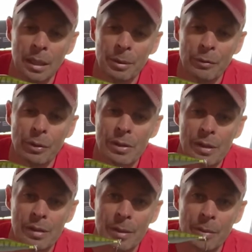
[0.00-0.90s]
before the
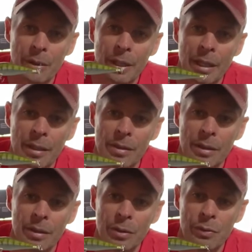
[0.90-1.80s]
sun's up, you're going to catch
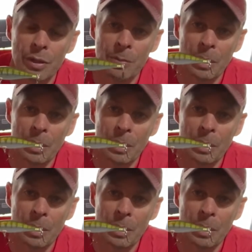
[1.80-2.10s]
those fish.